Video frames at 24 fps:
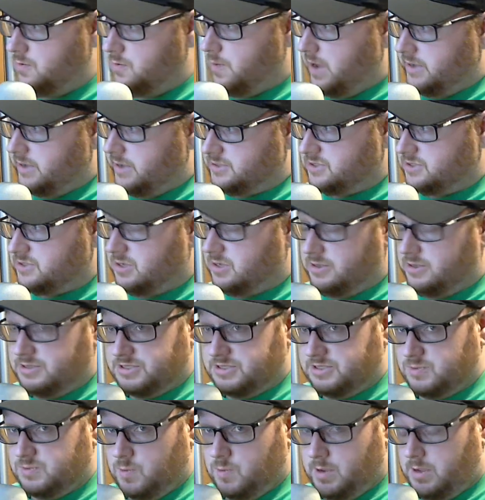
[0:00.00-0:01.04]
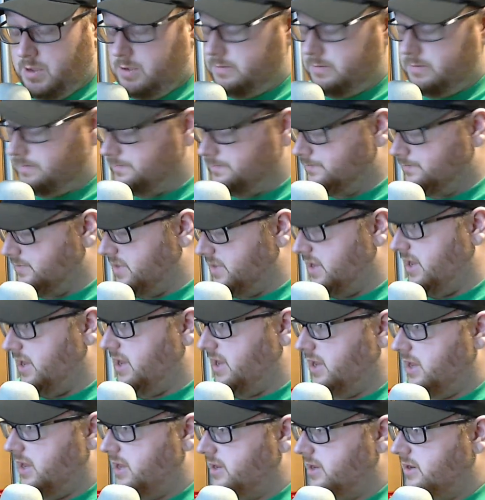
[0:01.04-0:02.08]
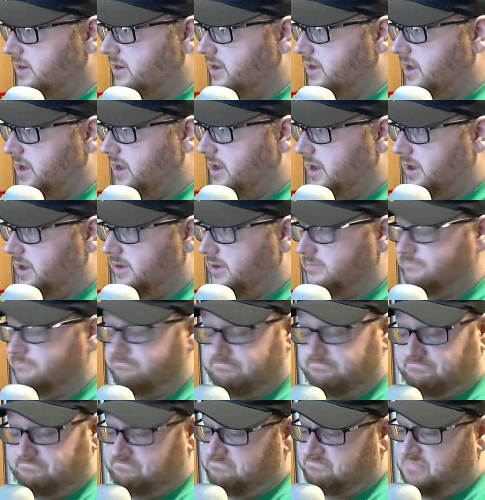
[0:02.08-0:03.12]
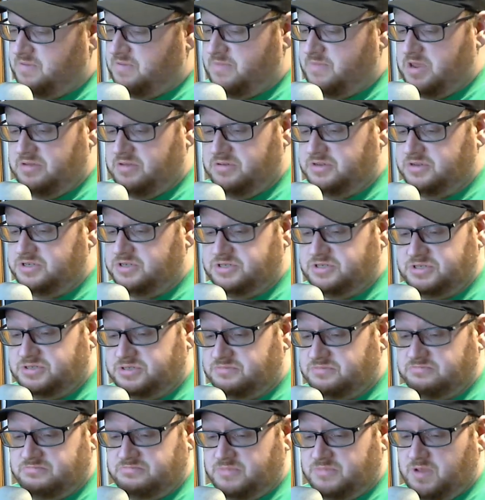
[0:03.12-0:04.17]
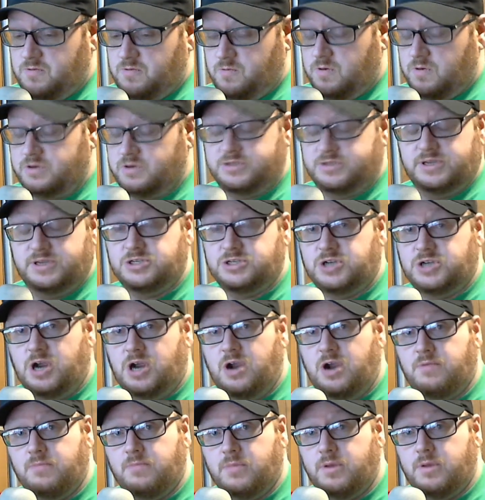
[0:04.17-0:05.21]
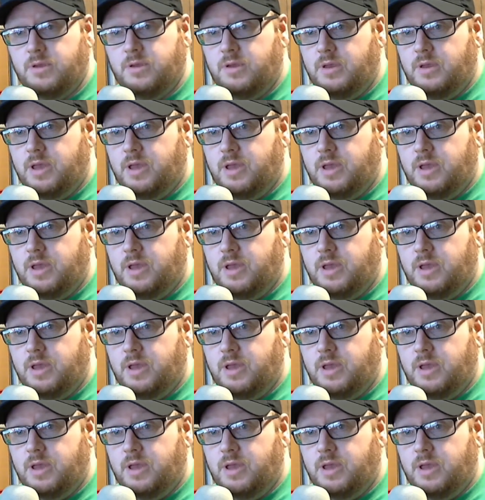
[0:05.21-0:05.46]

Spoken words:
Unibias is on this as well, and I mean it works like a charm.